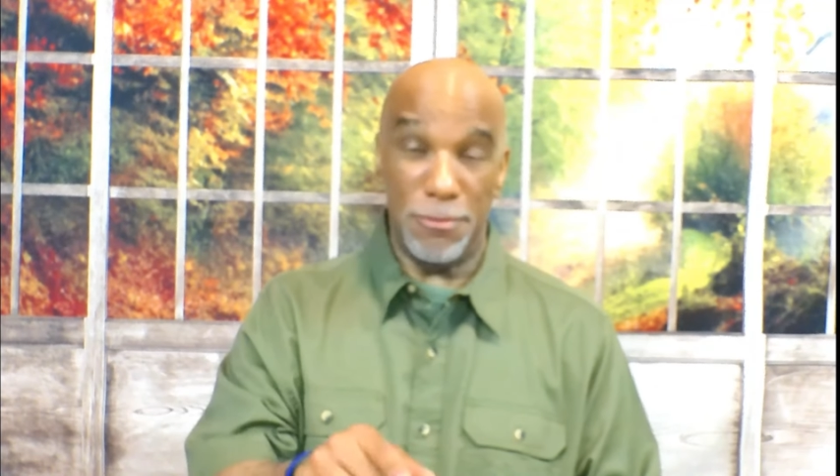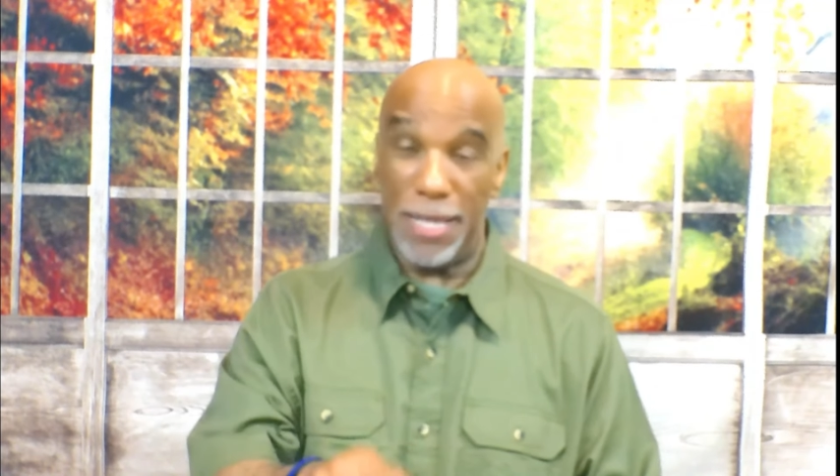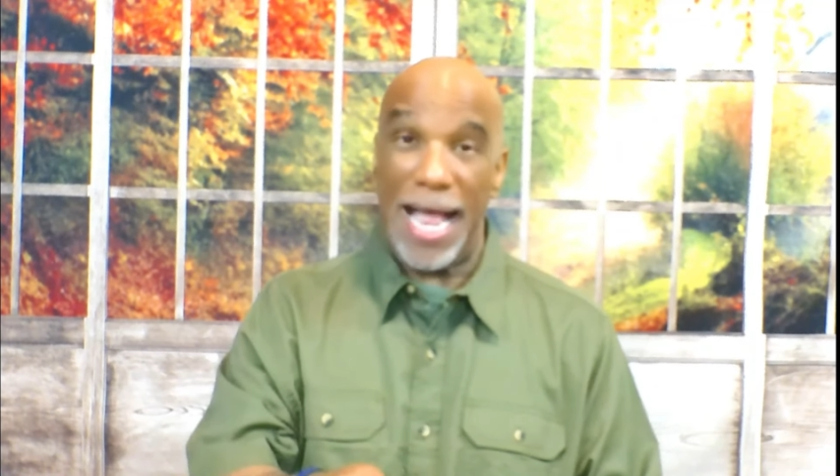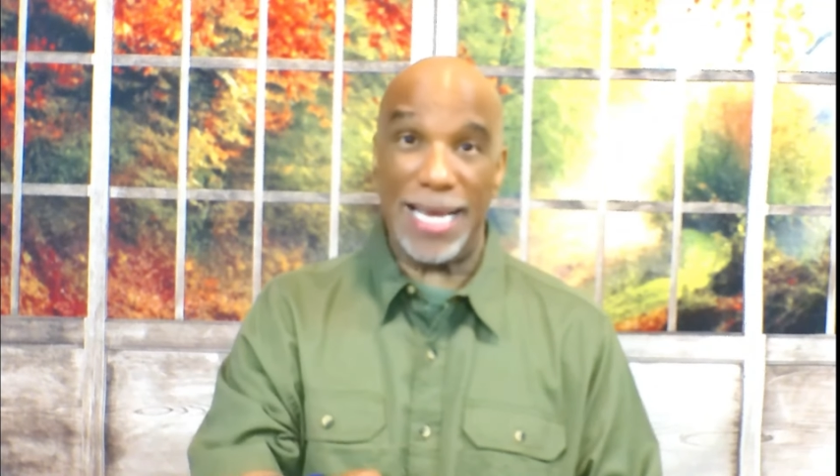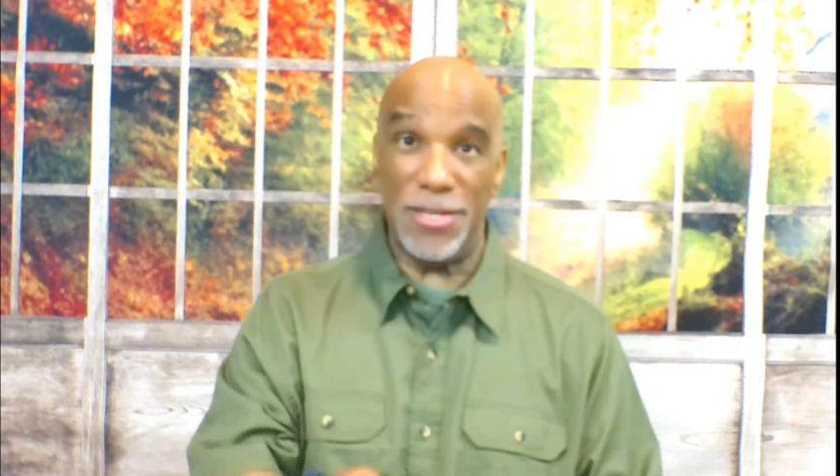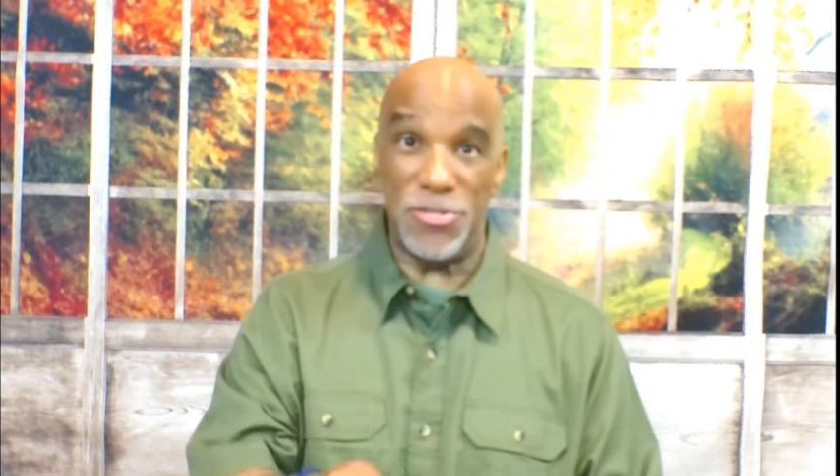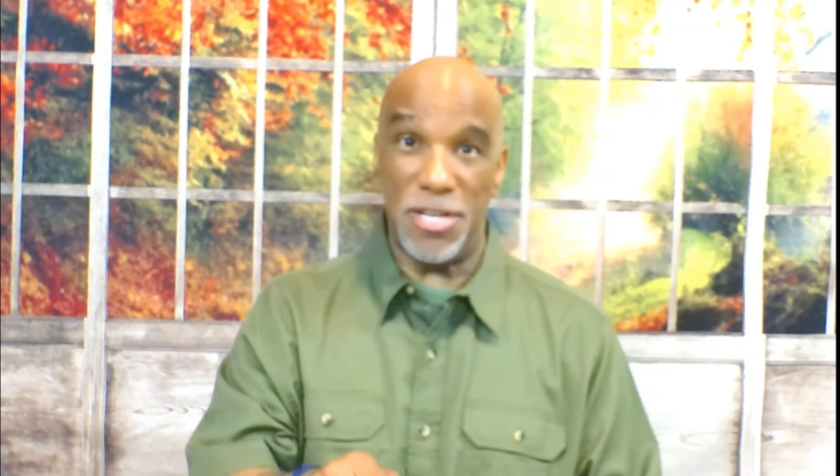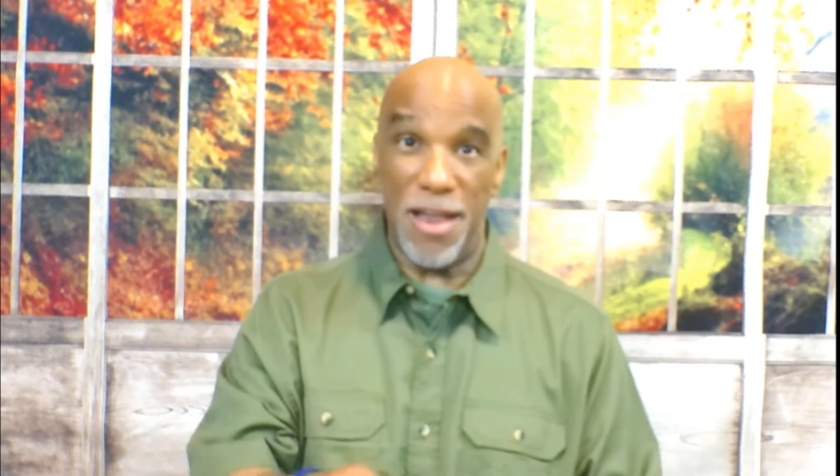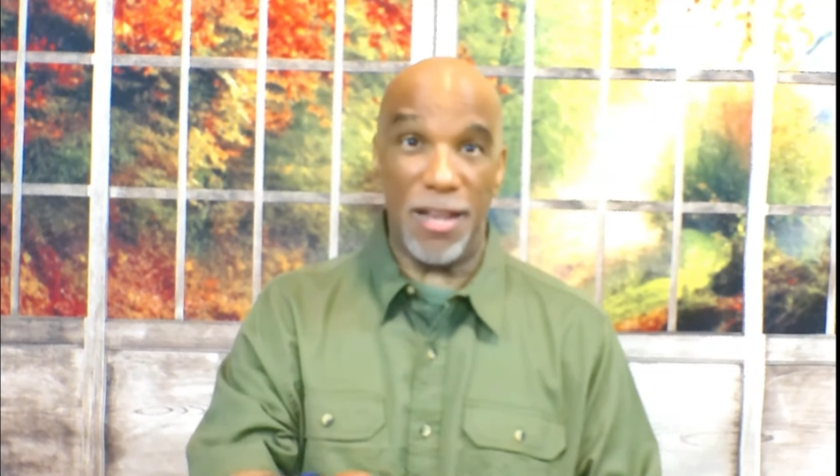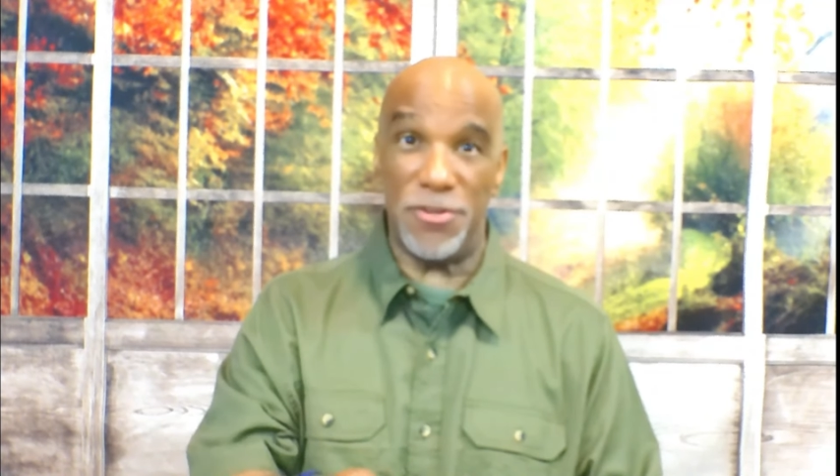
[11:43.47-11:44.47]
lack is
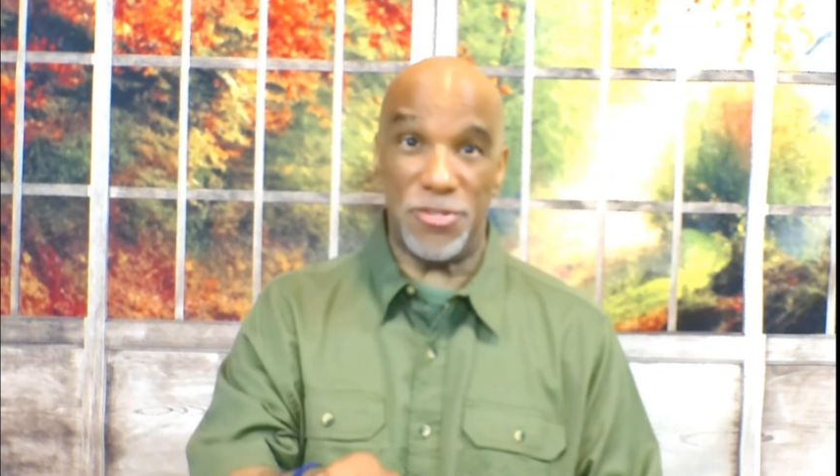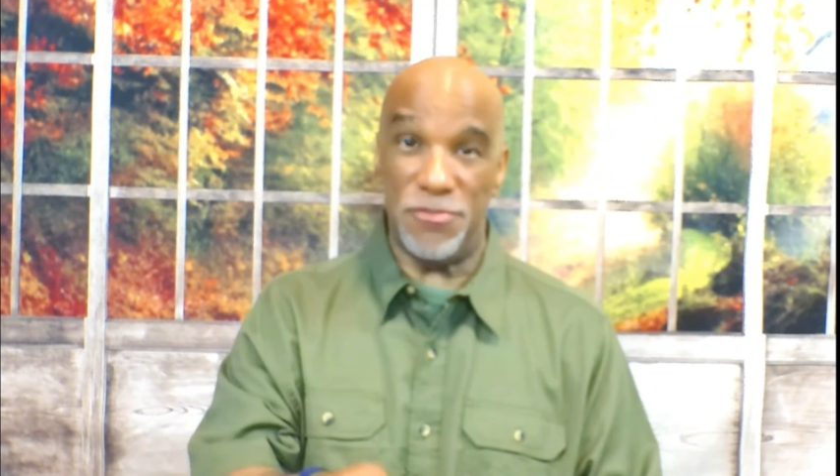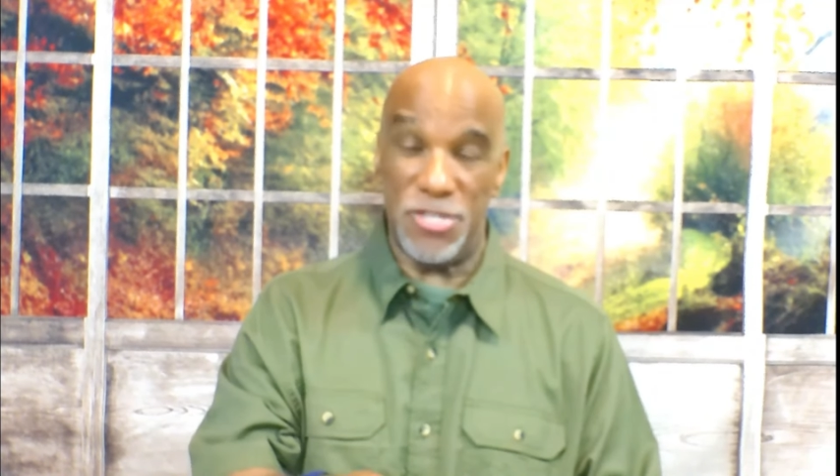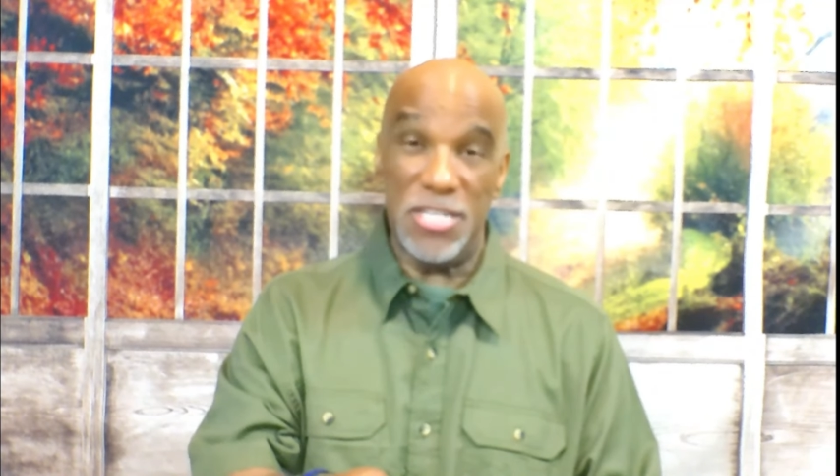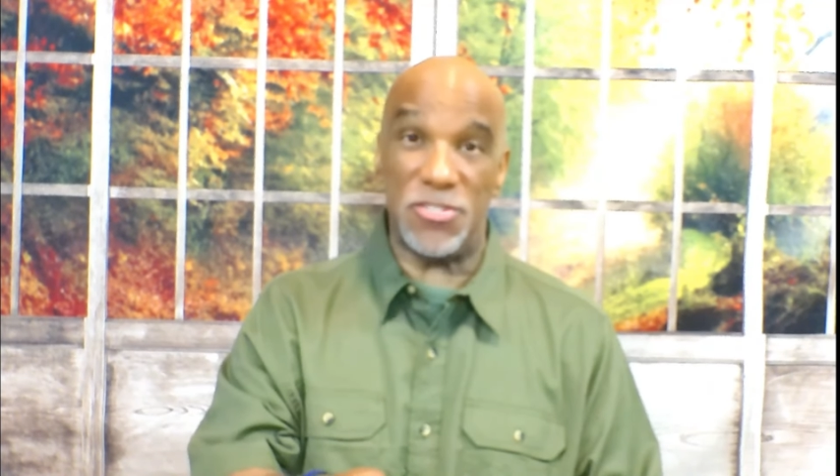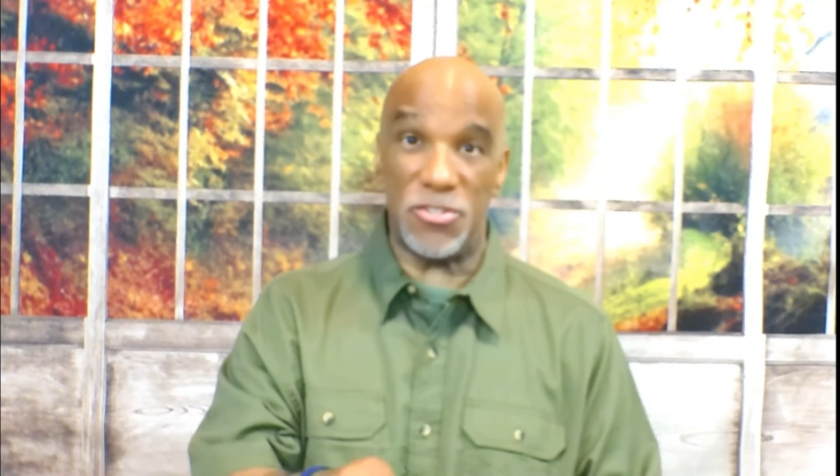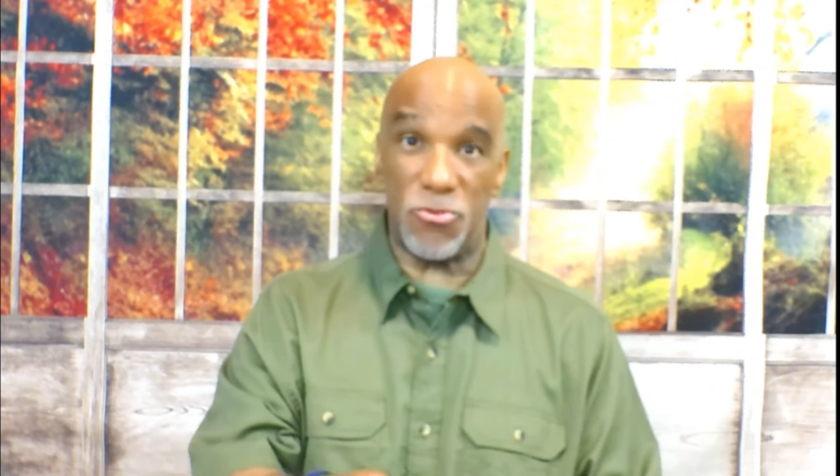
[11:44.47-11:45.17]
the knowledge of Jesus